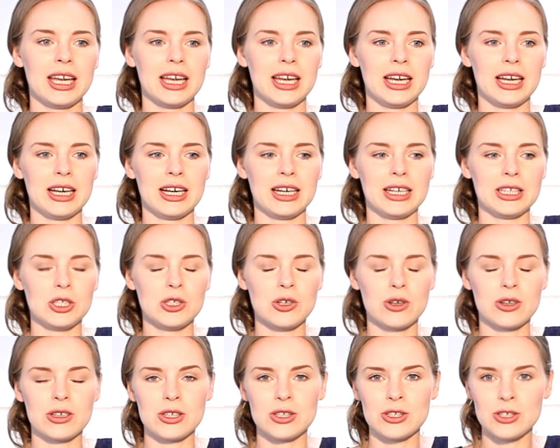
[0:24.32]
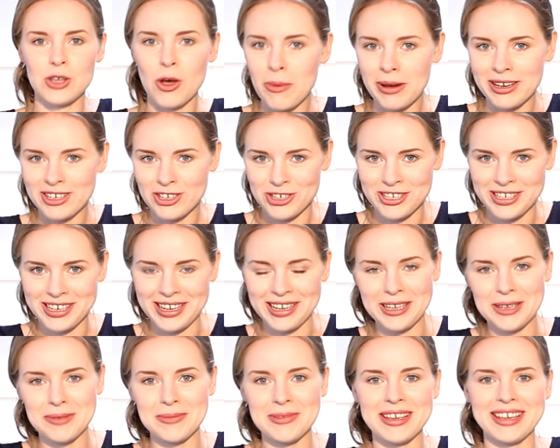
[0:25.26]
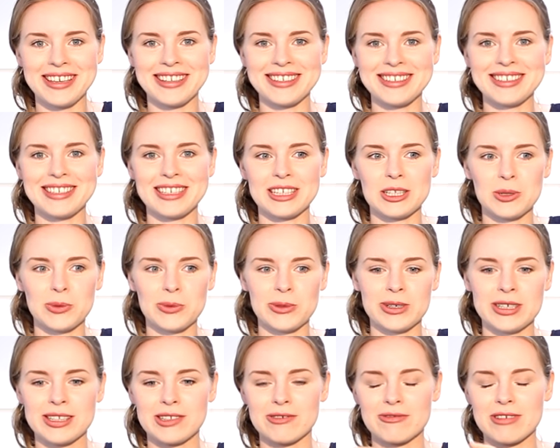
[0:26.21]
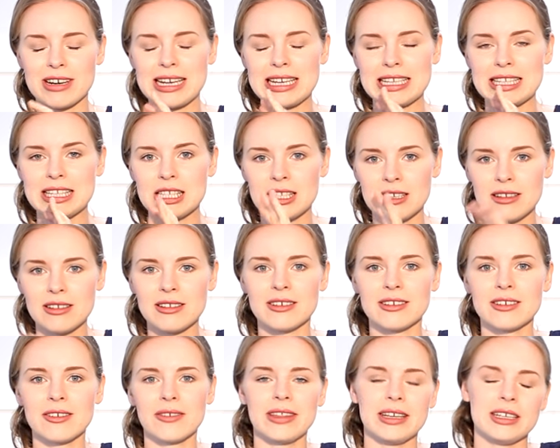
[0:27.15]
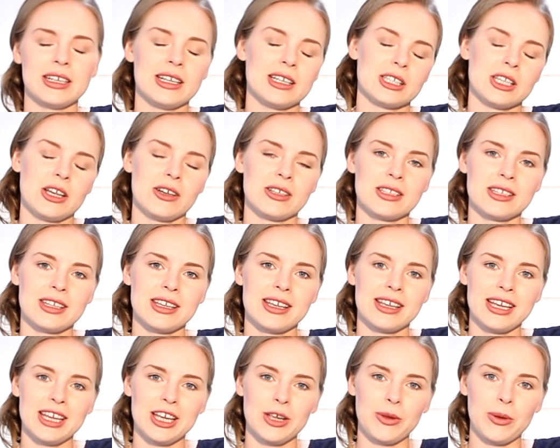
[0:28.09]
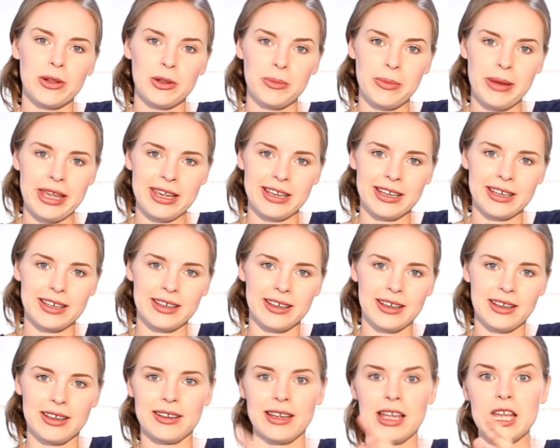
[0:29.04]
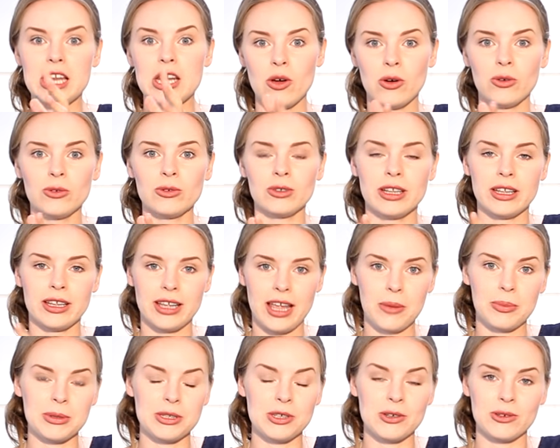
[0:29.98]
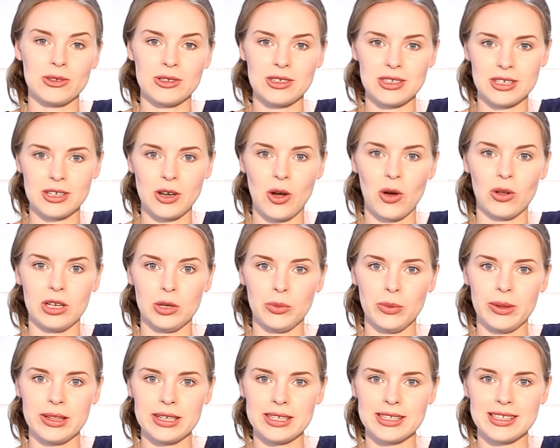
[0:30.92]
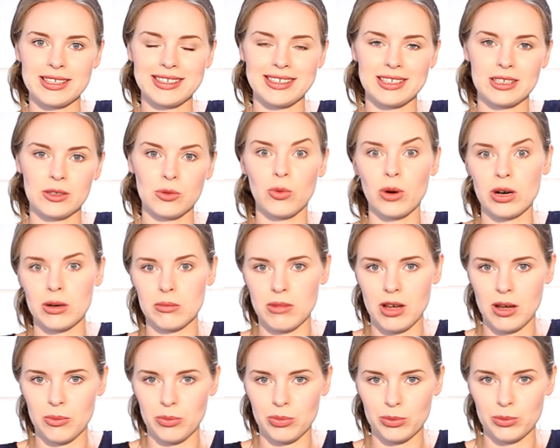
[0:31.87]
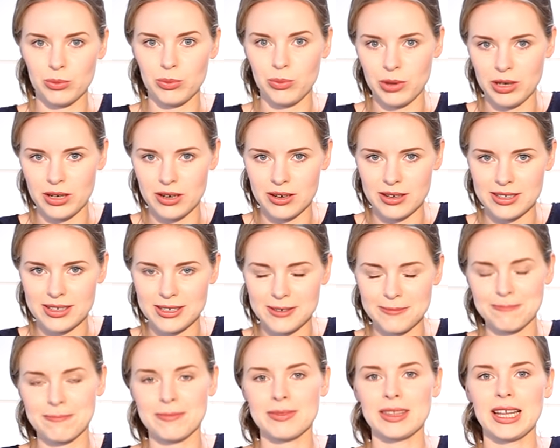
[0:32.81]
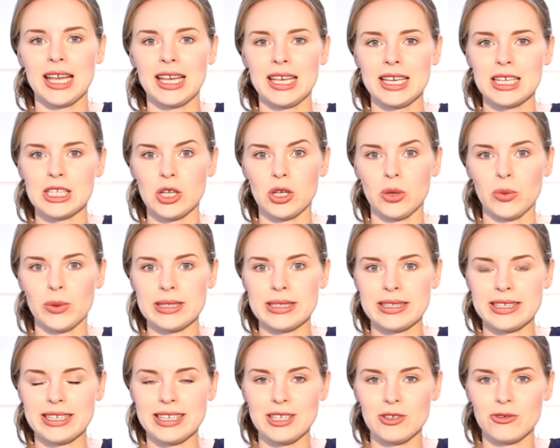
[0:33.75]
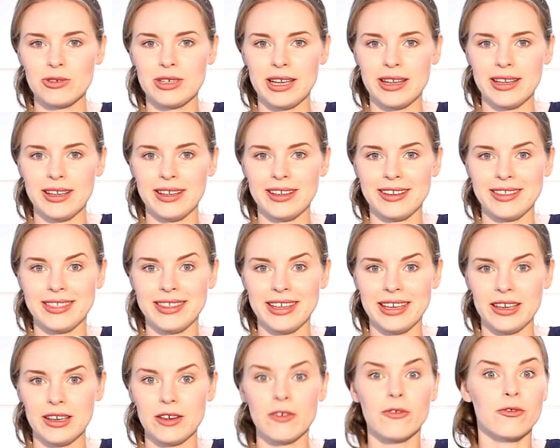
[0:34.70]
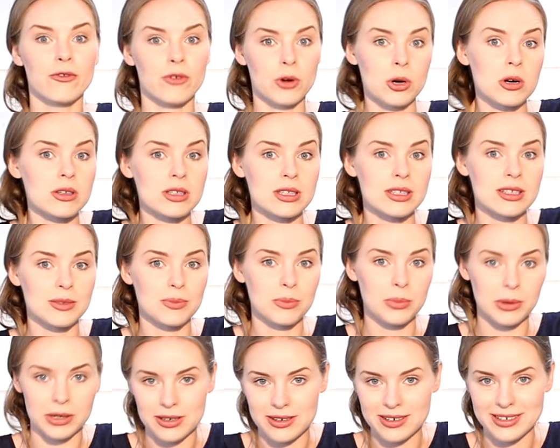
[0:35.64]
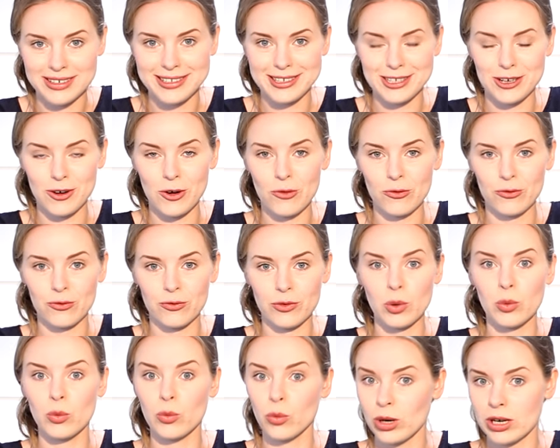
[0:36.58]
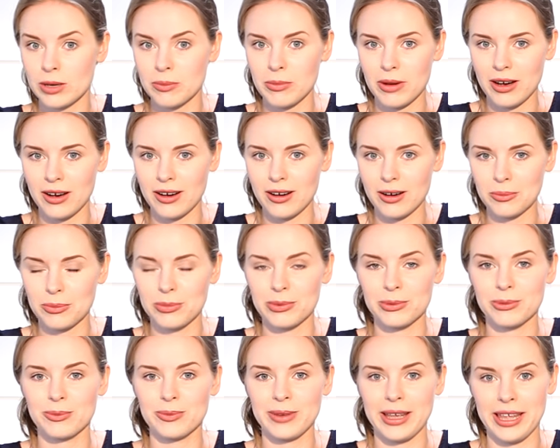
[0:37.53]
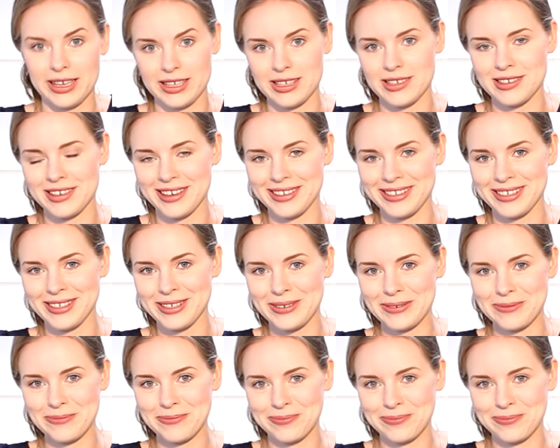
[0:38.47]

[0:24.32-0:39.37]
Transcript: uh, took so much time and it was really so long that I thought we'll make a known episode only with this warm-up part. So you will see today the first part of warm-up exercises.